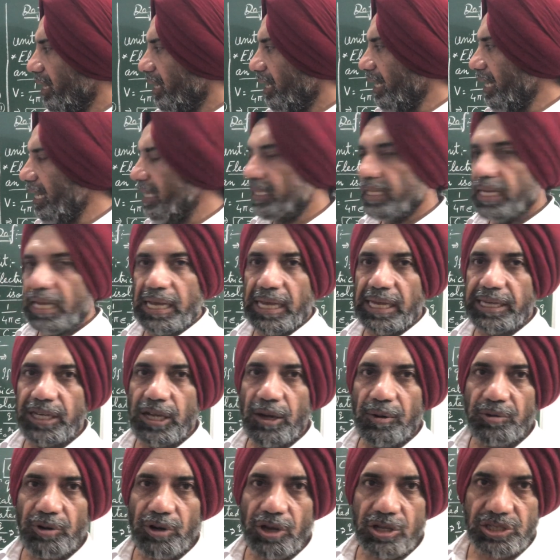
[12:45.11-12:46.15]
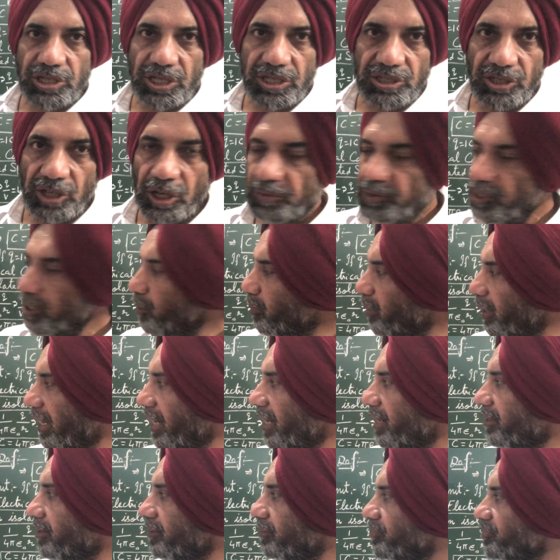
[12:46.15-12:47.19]
A is the area of cross section of each
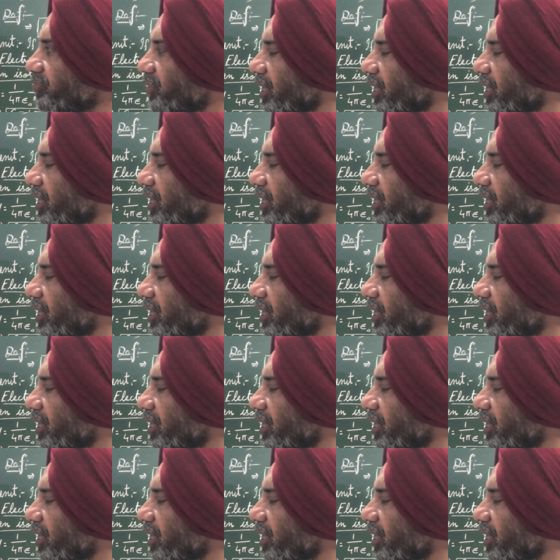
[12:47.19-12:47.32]
plate,